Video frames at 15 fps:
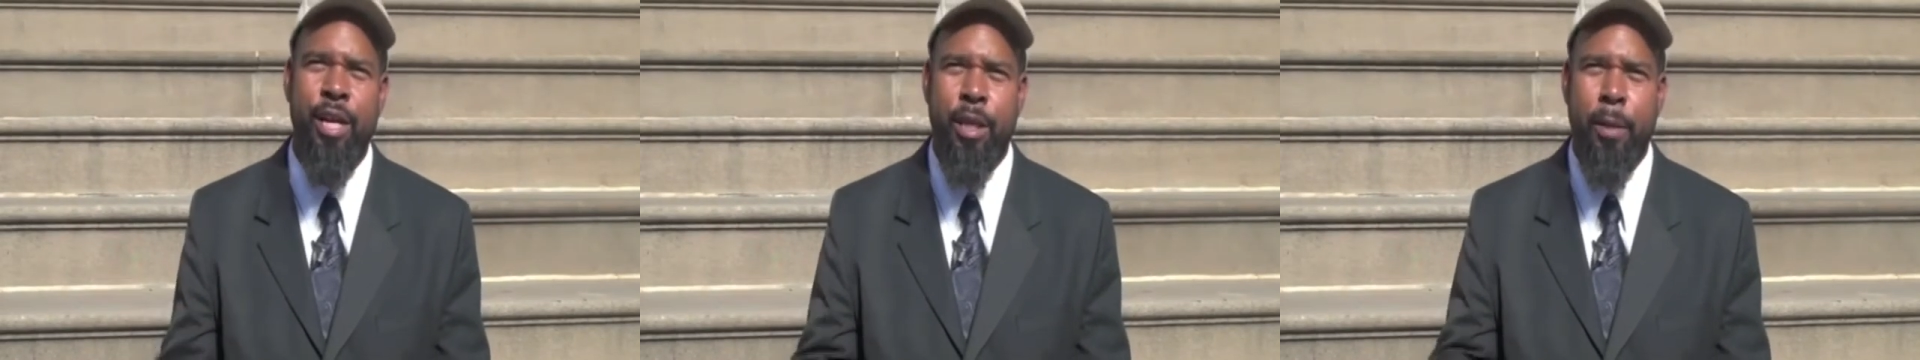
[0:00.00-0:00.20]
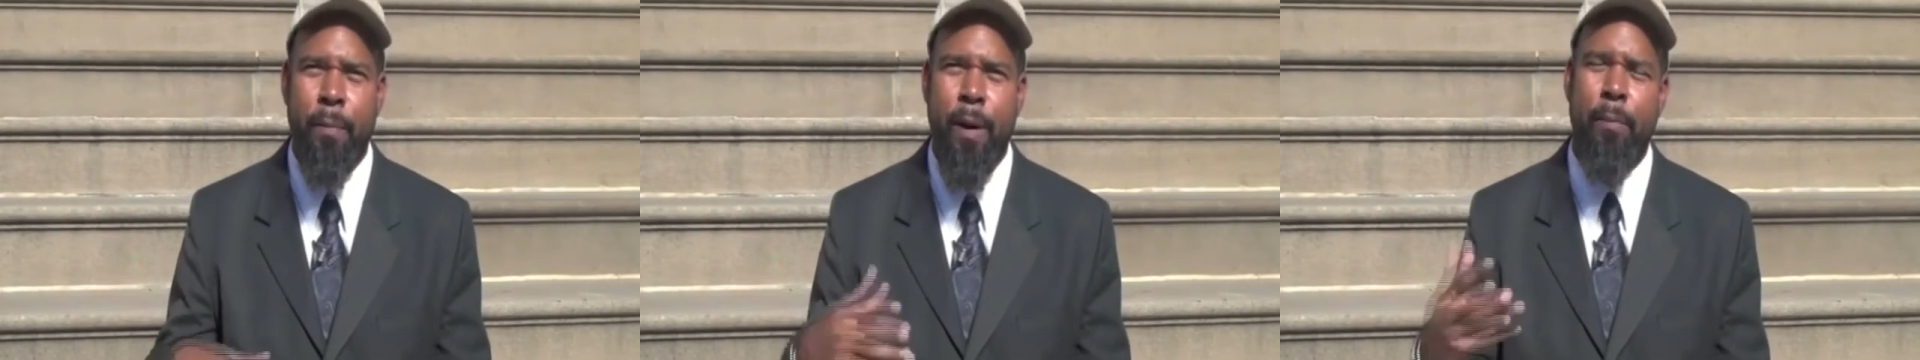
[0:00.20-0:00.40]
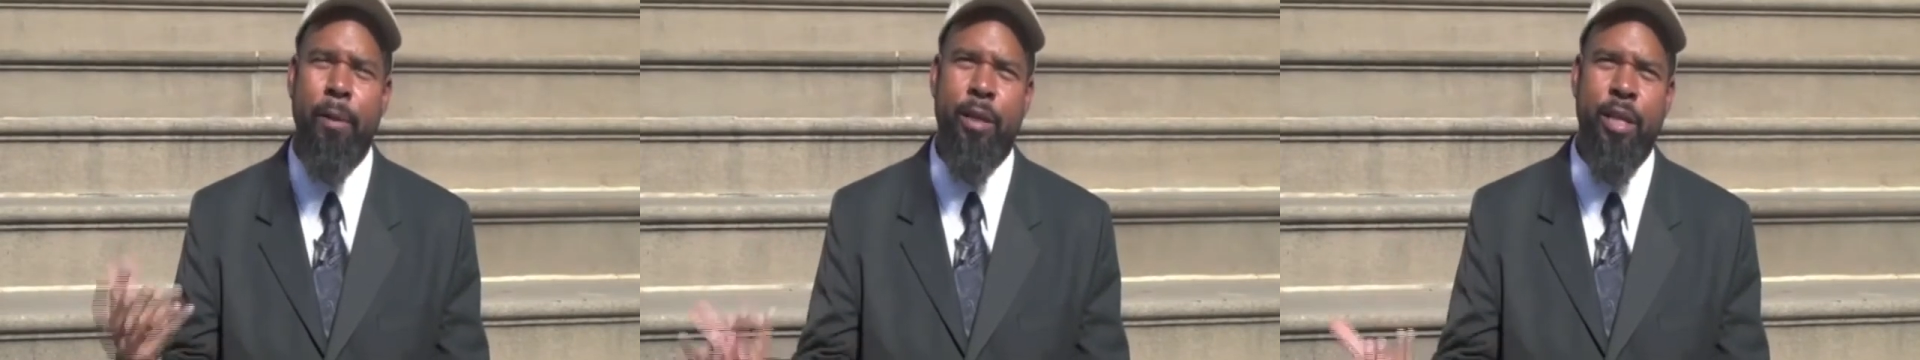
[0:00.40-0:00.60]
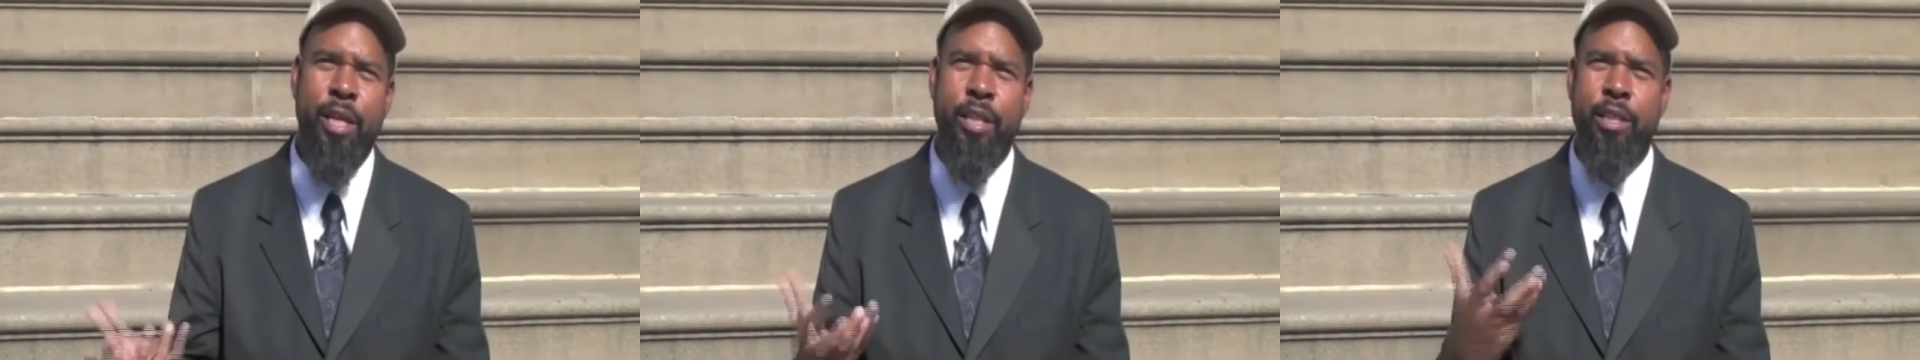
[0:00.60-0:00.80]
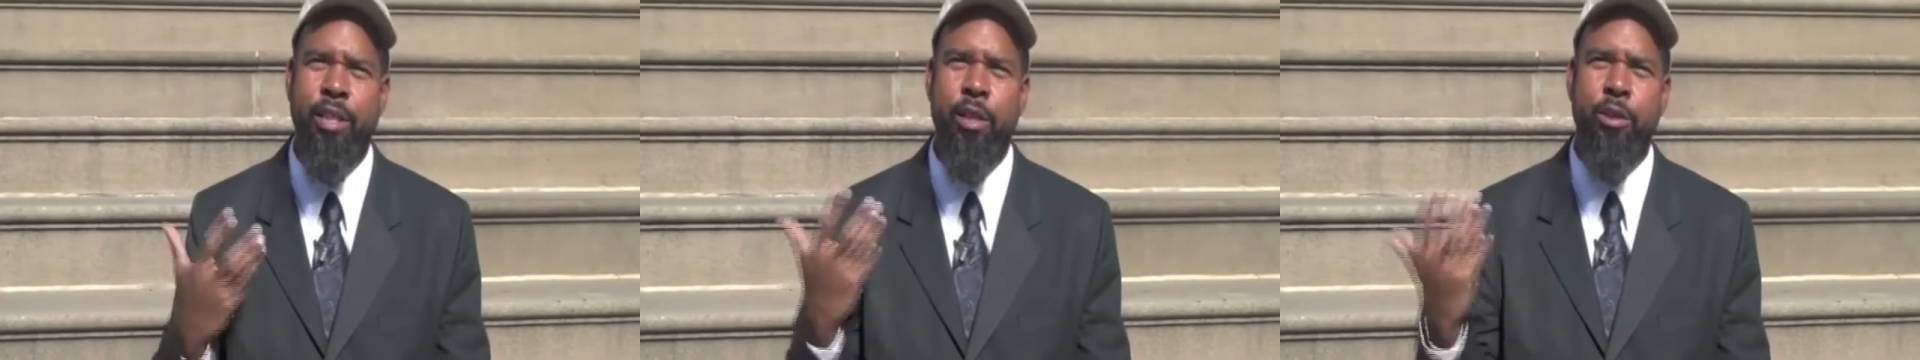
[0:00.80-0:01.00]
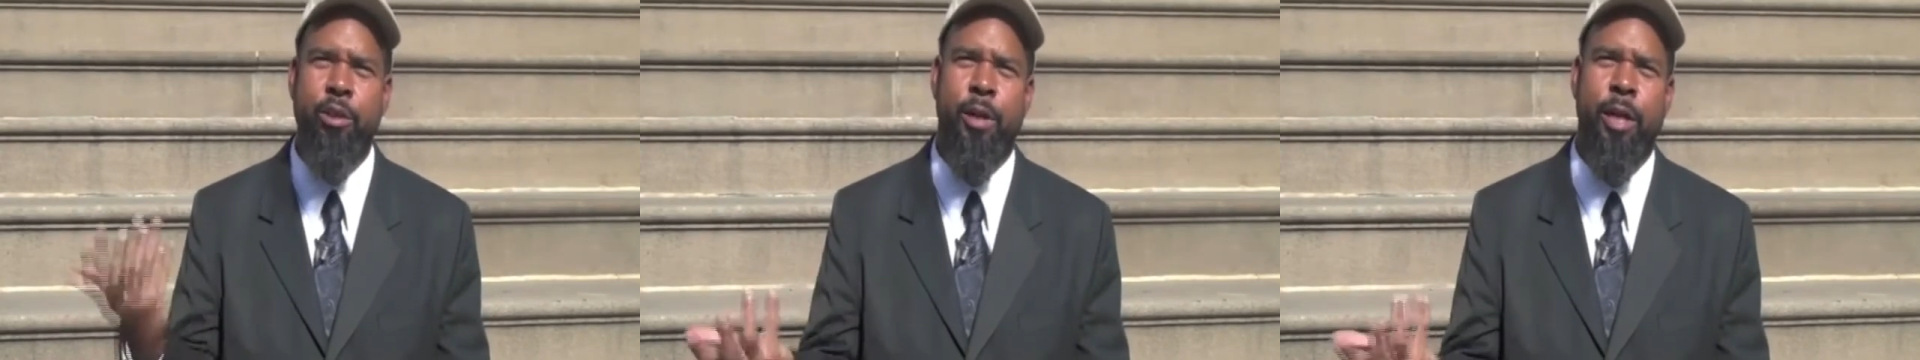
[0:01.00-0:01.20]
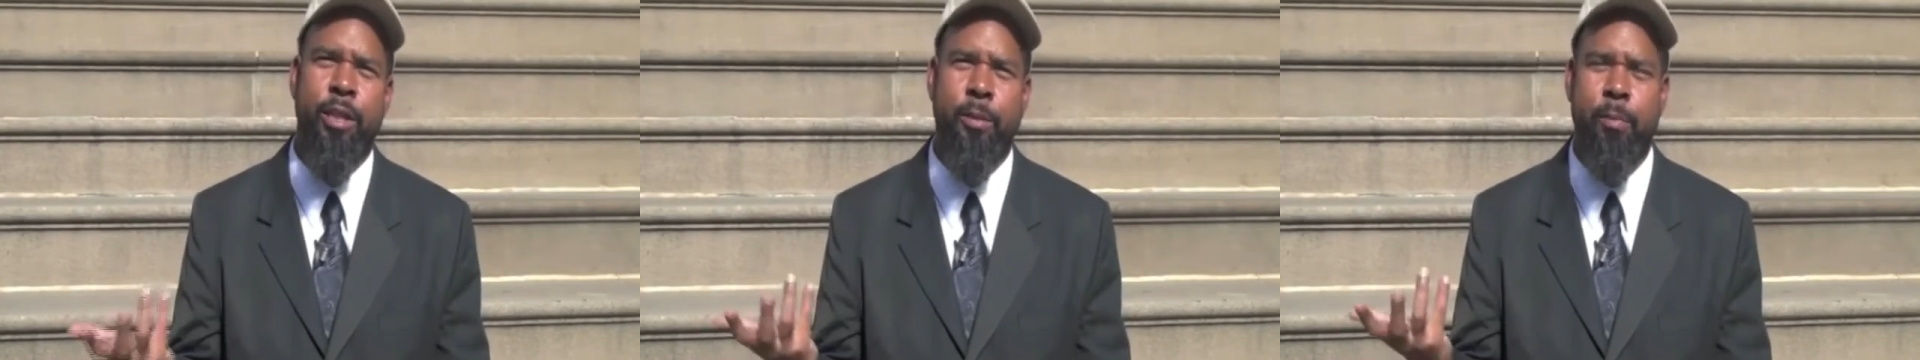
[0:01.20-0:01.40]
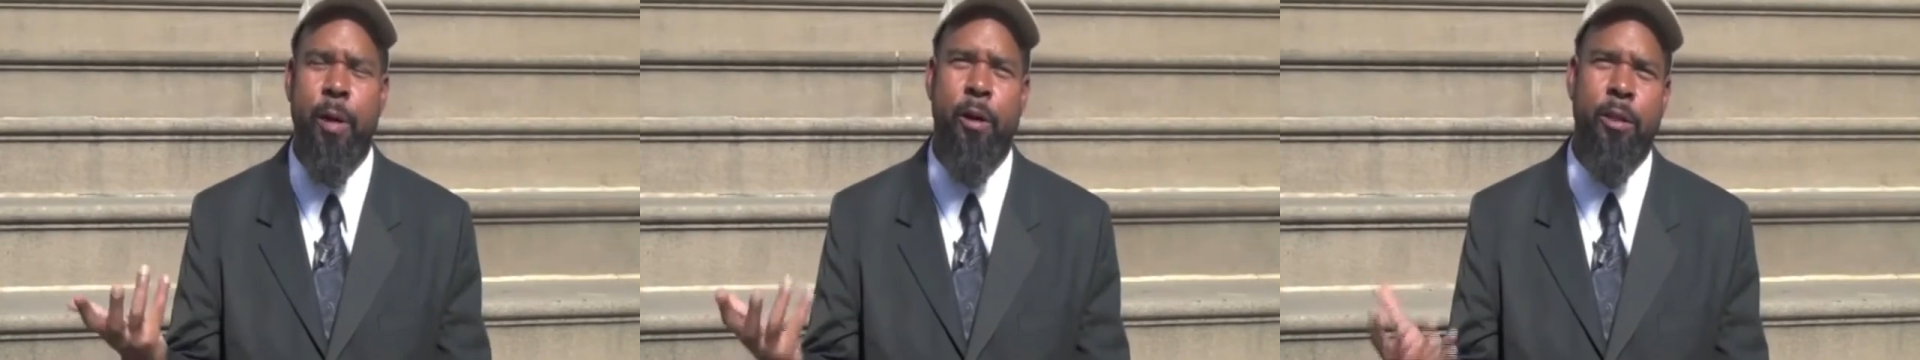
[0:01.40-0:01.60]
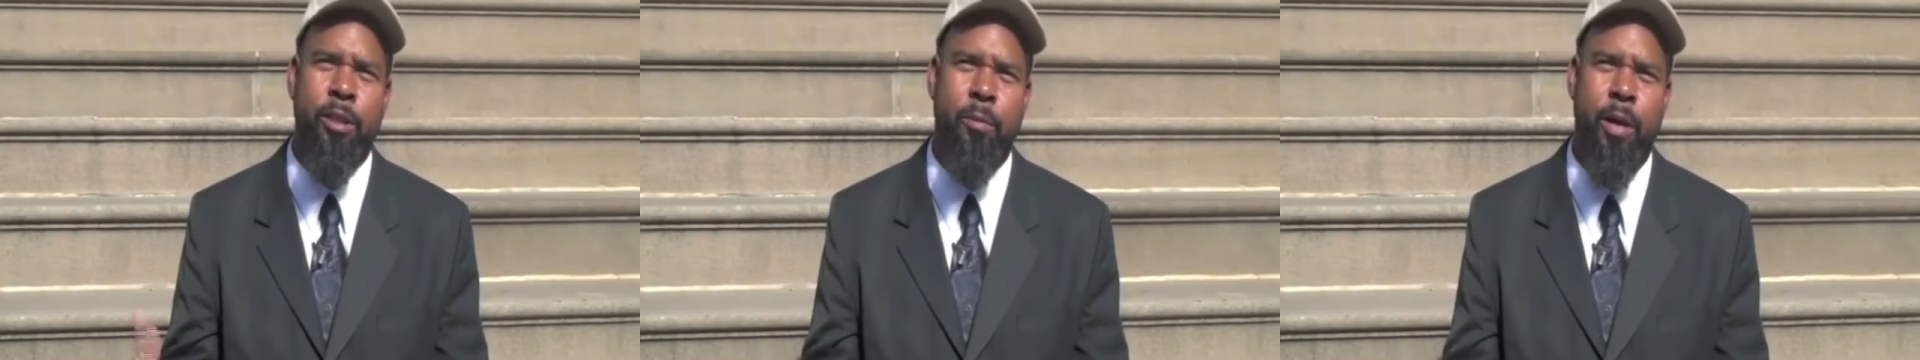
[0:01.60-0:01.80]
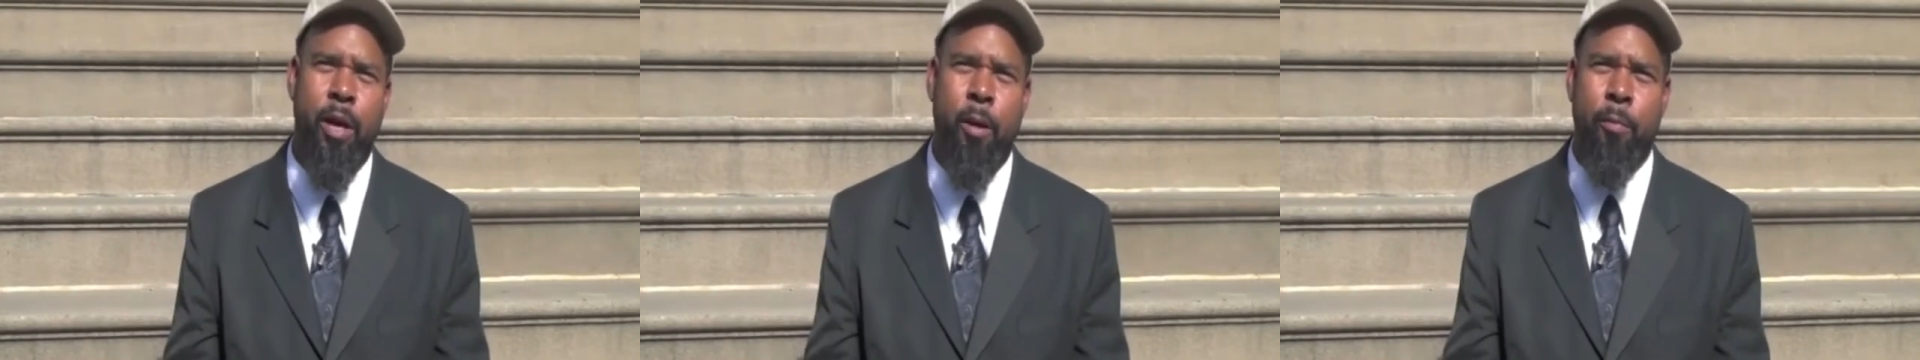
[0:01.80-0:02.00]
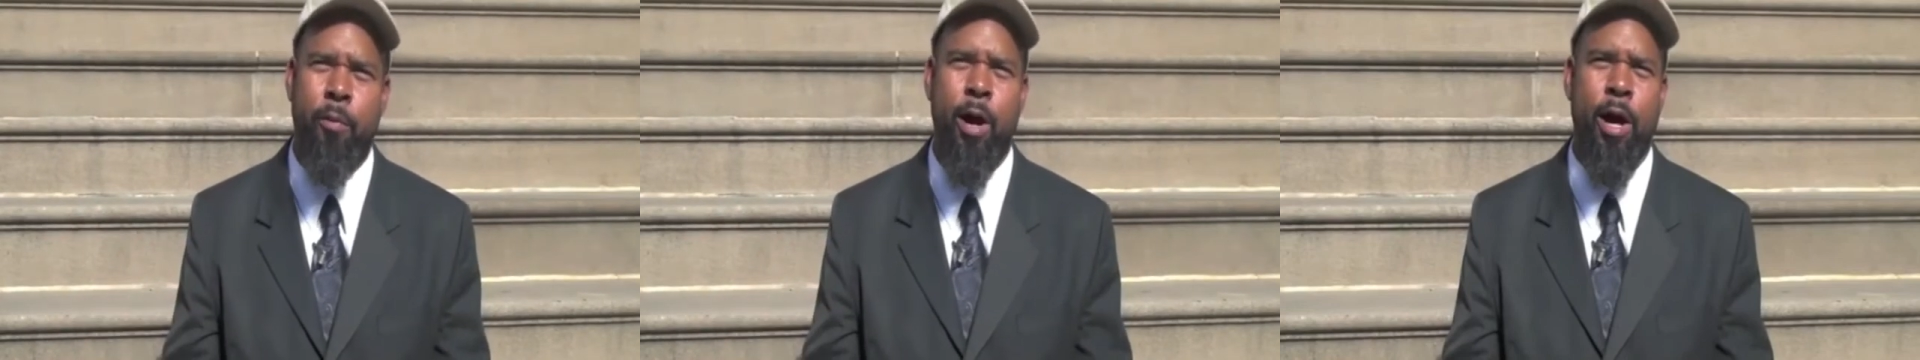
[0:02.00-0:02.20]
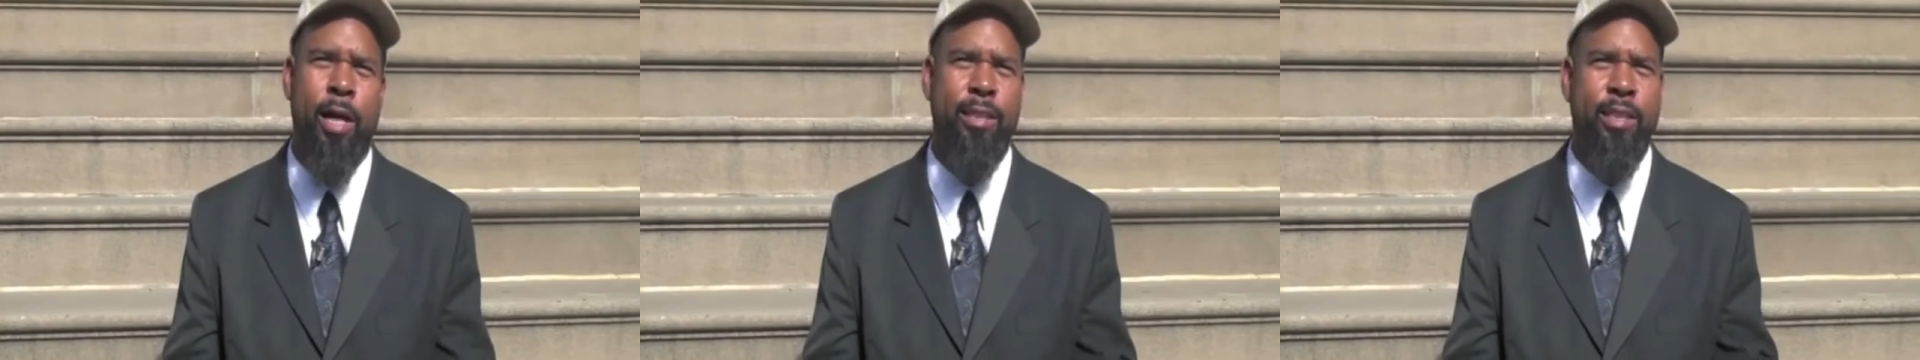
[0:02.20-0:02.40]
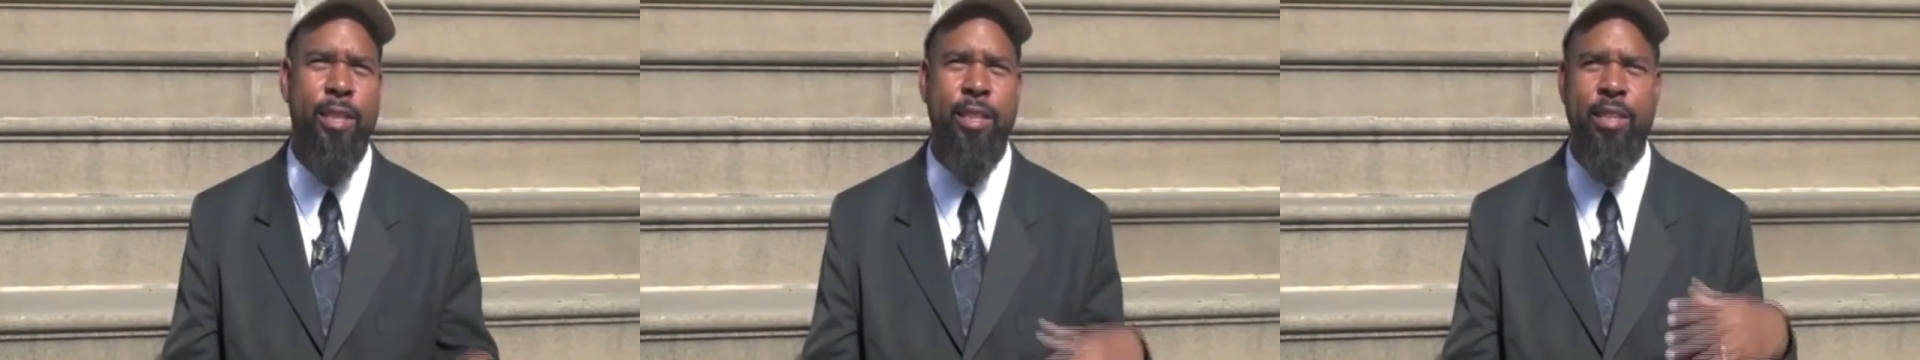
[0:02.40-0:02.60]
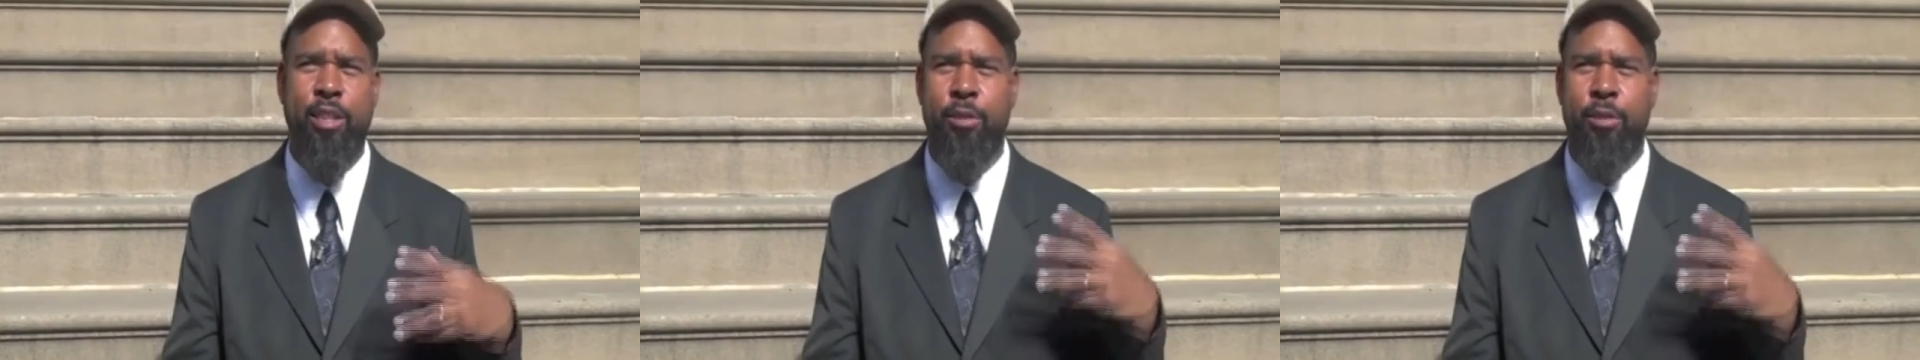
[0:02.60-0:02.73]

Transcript: The public needs to know transparency about our process,